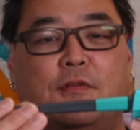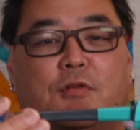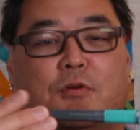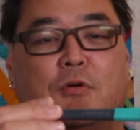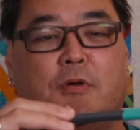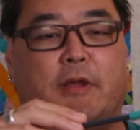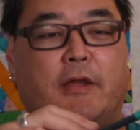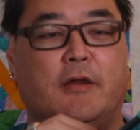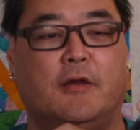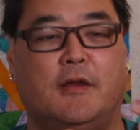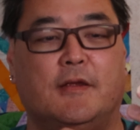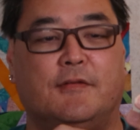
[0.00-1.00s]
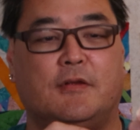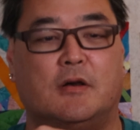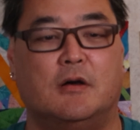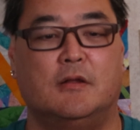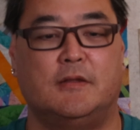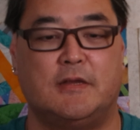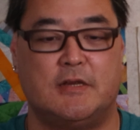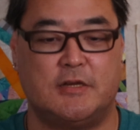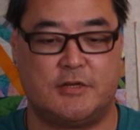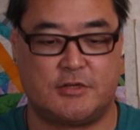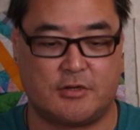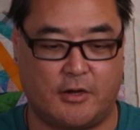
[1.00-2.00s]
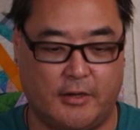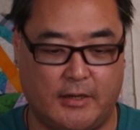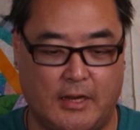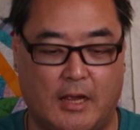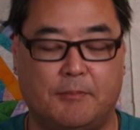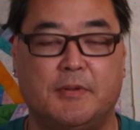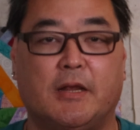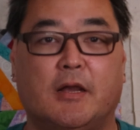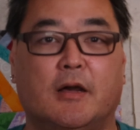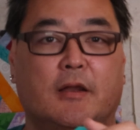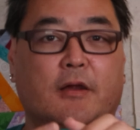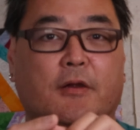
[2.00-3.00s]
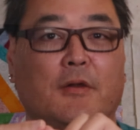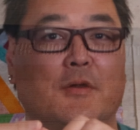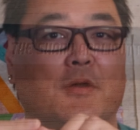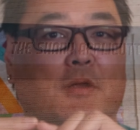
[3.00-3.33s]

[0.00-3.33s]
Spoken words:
tool here is called the Shark Applicutter.